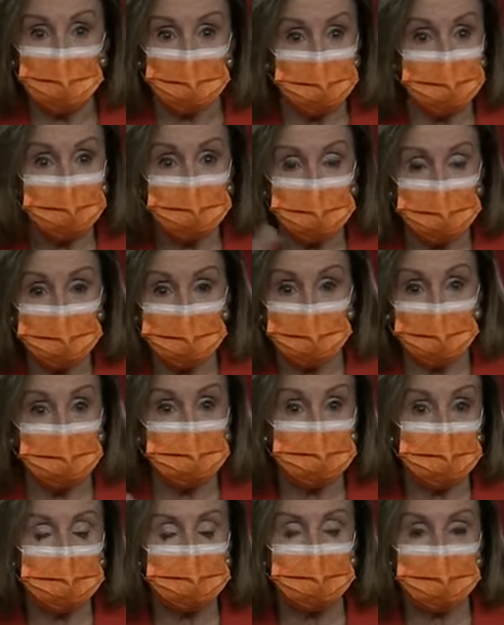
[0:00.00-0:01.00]
A
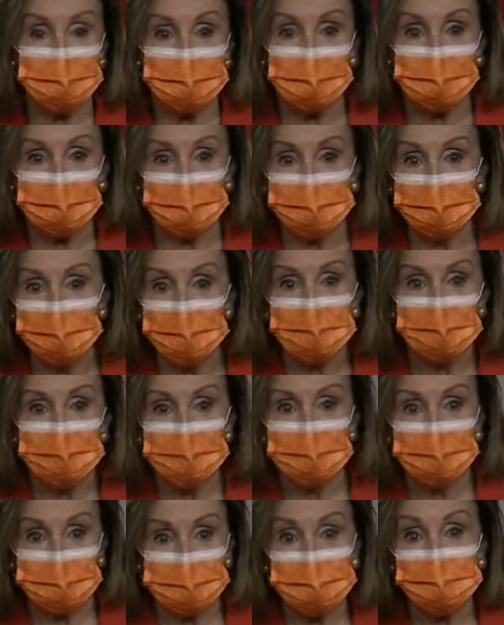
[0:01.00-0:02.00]
45-minute ride,
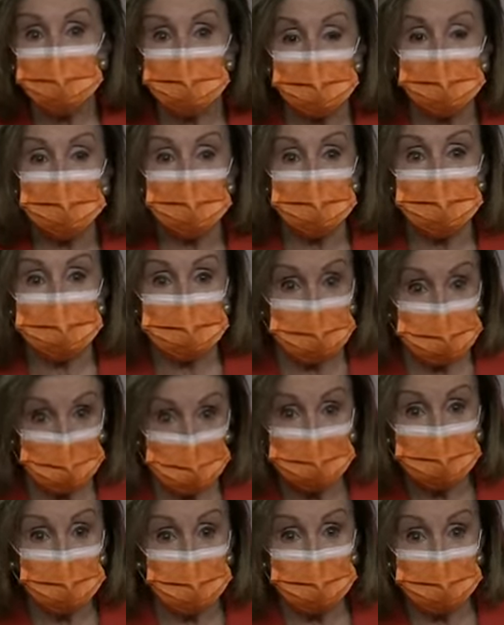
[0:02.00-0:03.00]
which should be a
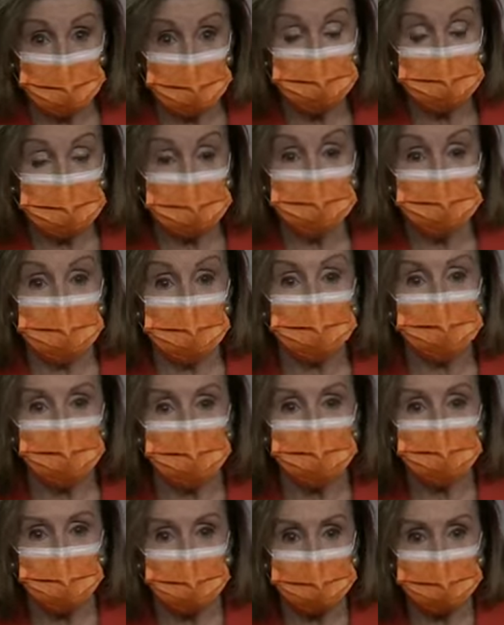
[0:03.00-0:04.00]
20 or 15-minute
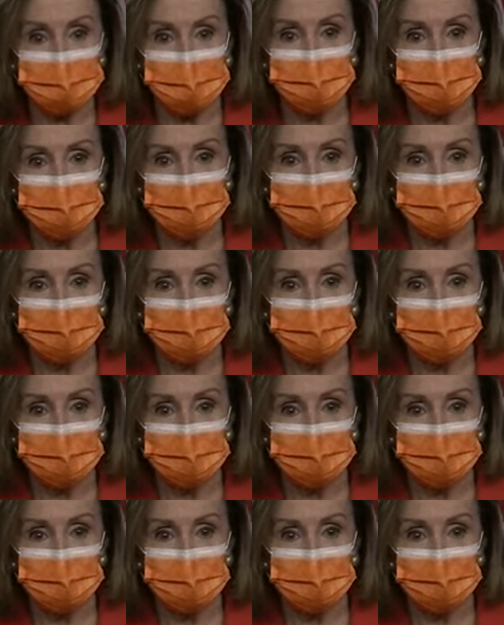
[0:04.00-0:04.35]
ride,